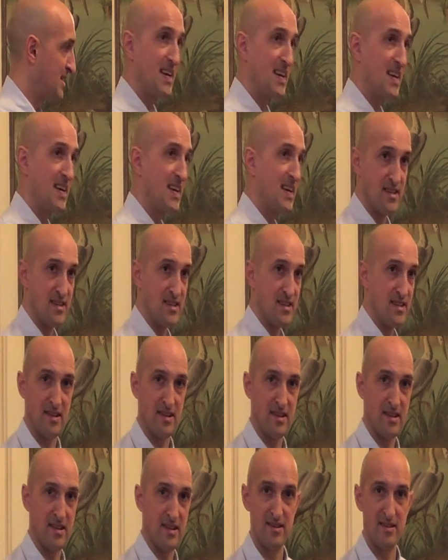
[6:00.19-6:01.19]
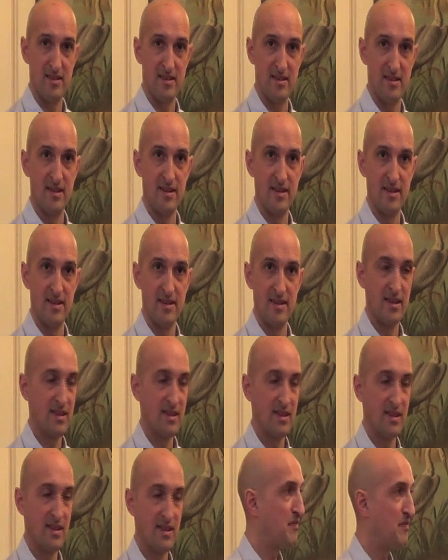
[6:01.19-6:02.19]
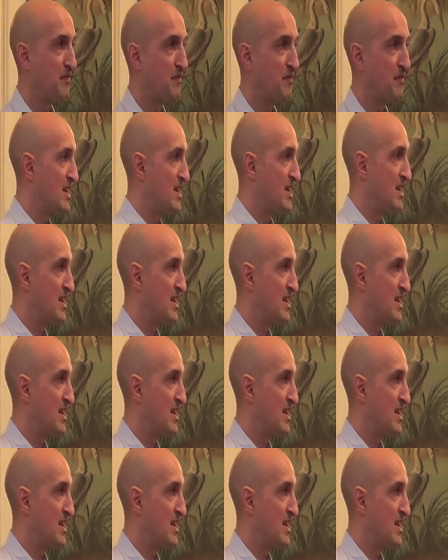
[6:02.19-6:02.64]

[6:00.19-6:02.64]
easy test. They feared